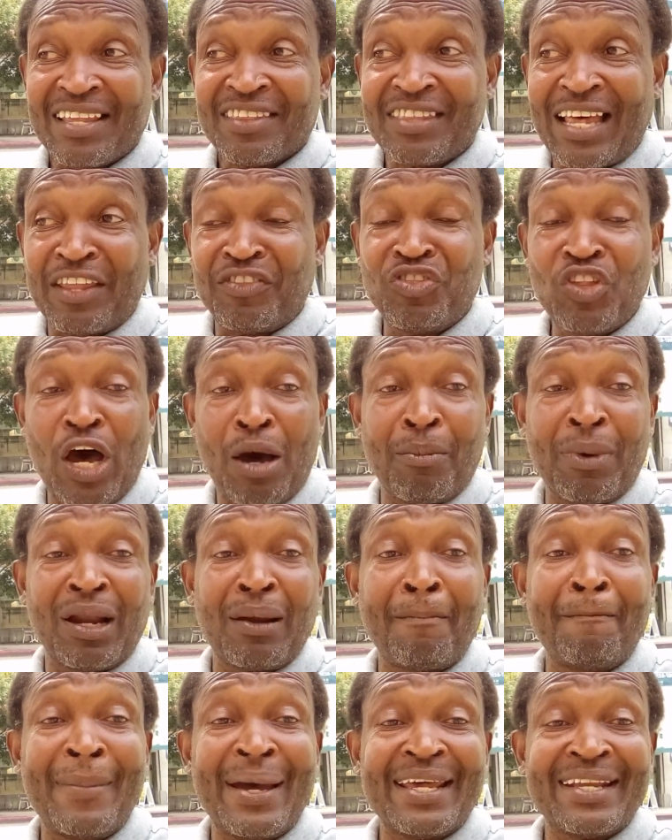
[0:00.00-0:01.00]
that normal
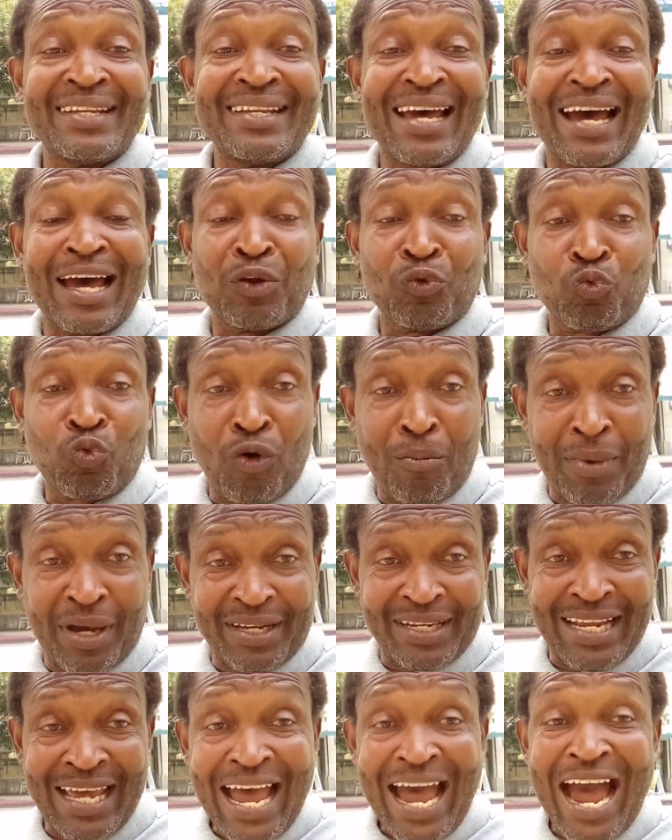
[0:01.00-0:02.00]
men and
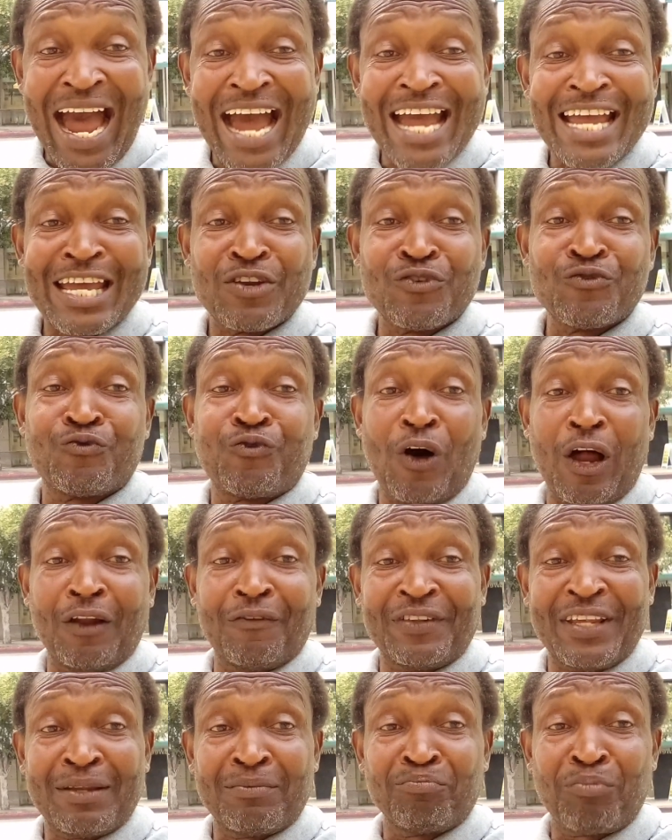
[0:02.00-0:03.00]
women are
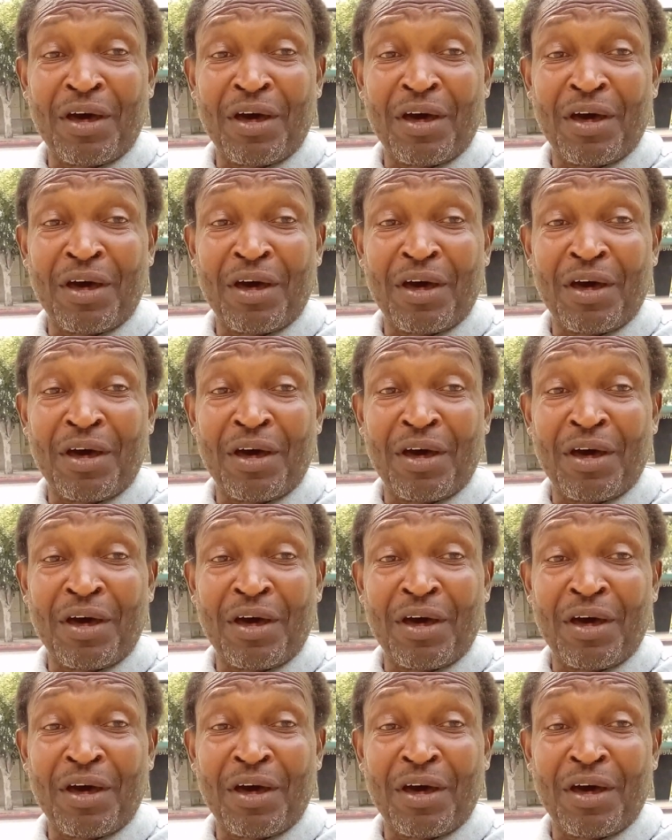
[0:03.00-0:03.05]
involved in,